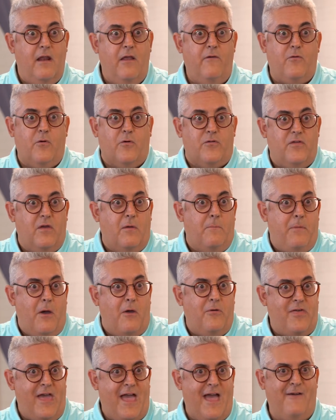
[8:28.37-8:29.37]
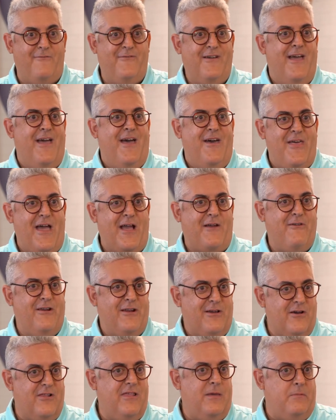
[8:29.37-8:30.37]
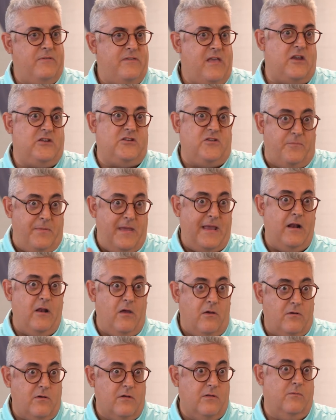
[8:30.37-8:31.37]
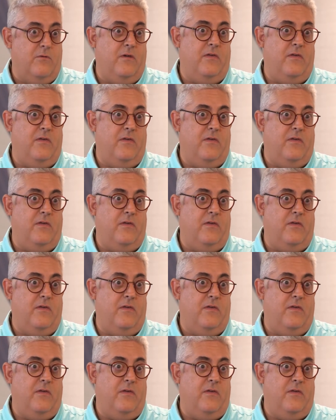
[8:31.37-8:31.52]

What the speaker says: Of course, both have that critical limitation of being local,